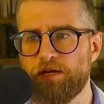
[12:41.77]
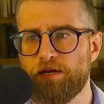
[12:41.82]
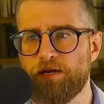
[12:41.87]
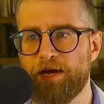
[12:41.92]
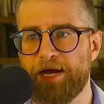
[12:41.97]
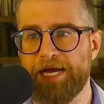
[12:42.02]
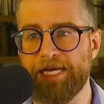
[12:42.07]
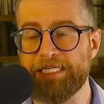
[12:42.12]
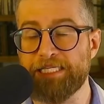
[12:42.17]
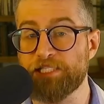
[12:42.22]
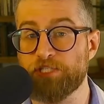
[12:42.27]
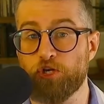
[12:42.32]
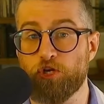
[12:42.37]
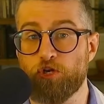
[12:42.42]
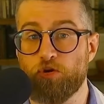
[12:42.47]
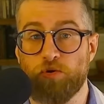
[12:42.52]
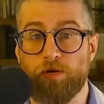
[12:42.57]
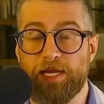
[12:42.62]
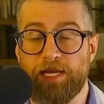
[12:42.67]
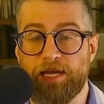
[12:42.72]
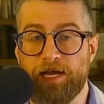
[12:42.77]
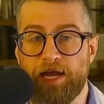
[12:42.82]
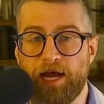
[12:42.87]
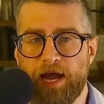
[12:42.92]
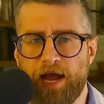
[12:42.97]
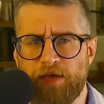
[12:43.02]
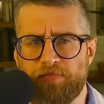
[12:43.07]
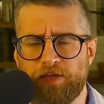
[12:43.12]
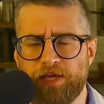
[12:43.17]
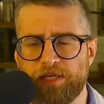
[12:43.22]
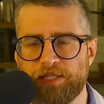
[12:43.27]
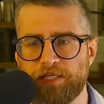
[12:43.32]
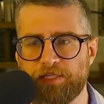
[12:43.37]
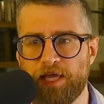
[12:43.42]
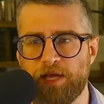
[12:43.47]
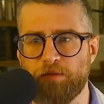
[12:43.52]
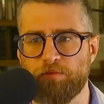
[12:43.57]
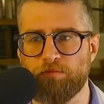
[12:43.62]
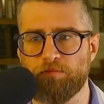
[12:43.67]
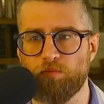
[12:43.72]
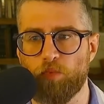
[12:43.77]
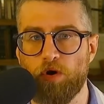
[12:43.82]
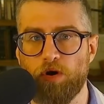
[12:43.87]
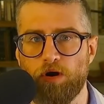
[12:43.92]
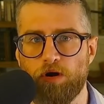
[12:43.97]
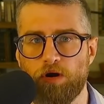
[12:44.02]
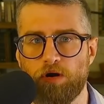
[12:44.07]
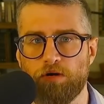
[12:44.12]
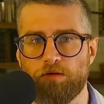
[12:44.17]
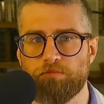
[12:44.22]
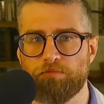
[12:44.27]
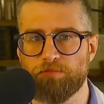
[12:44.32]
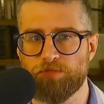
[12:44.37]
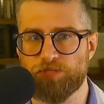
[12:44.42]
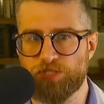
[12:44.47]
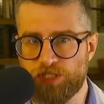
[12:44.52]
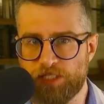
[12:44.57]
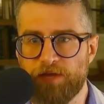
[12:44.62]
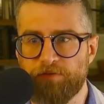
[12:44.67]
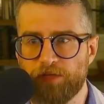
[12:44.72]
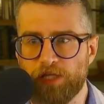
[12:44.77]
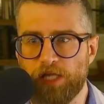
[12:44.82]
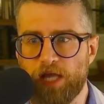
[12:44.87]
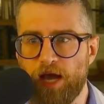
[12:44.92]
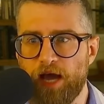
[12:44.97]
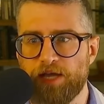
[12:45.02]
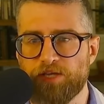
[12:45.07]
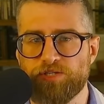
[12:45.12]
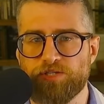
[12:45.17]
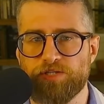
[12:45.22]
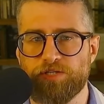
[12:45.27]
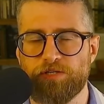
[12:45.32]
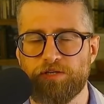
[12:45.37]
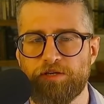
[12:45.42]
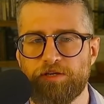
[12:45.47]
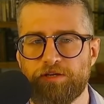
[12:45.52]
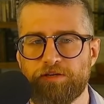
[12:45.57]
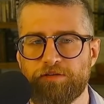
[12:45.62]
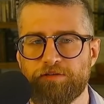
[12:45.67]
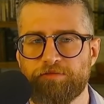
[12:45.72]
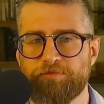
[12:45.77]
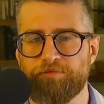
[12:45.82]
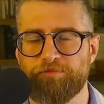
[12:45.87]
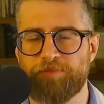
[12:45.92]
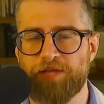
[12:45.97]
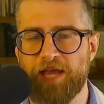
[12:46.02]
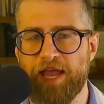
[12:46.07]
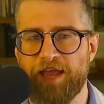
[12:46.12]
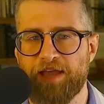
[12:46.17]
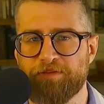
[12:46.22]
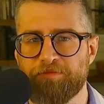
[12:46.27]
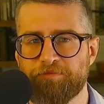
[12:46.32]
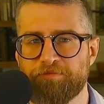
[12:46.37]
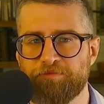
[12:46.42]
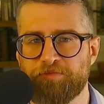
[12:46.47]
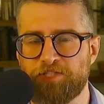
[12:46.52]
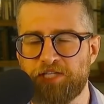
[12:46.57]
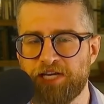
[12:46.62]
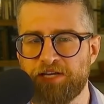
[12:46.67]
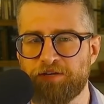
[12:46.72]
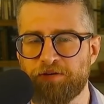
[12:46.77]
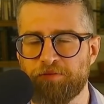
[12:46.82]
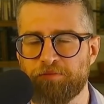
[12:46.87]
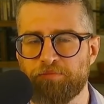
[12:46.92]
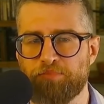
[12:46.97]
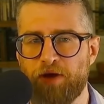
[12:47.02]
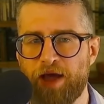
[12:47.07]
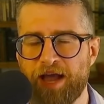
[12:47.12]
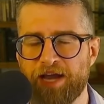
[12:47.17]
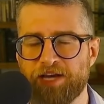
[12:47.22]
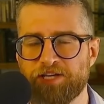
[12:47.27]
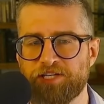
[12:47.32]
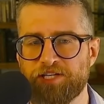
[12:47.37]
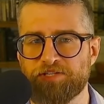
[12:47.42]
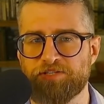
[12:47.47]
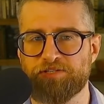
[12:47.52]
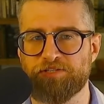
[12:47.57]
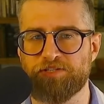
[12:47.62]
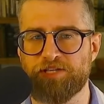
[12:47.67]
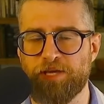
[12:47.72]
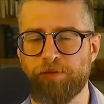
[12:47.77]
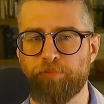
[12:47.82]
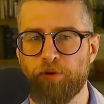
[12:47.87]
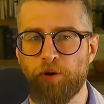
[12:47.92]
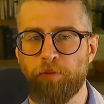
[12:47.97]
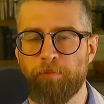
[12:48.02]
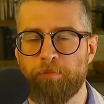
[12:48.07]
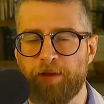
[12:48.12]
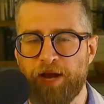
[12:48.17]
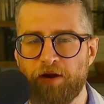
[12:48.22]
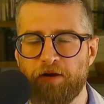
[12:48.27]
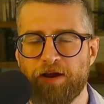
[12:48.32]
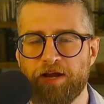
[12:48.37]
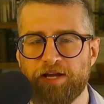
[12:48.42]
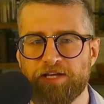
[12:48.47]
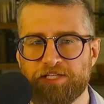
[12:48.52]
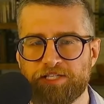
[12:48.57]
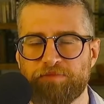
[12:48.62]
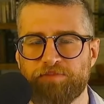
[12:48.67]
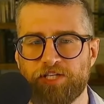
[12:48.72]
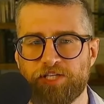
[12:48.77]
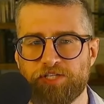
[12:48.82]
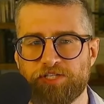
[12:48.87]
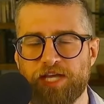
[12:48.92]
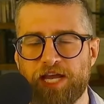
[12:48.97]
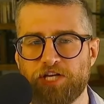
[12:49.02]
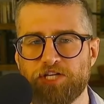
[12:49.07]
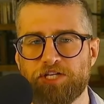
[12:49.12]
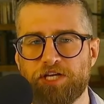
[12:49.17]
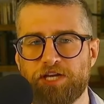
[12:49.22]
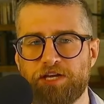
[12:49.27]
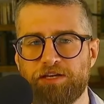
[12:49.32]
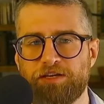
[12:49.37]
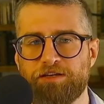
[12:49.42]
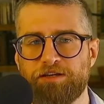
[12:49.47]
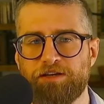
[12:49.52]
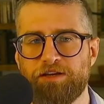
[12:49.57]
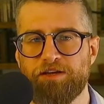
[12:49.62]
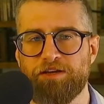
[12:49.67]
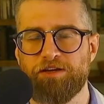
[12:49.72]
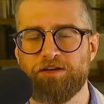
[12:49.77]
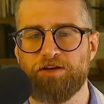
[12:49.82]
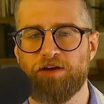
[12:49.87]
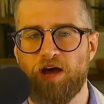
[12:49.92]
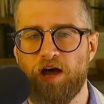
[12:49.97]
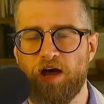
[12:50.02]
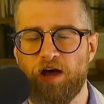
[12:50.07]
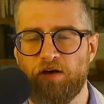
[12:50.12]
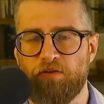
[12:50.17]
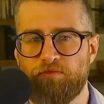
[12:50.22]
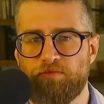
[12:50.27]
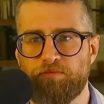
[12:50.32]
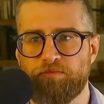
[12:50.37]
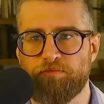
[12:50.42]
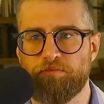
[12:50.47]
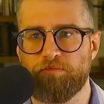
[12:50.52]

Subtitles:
I disagree. I think that they were civilized. They didn't practice the barbaric civilization of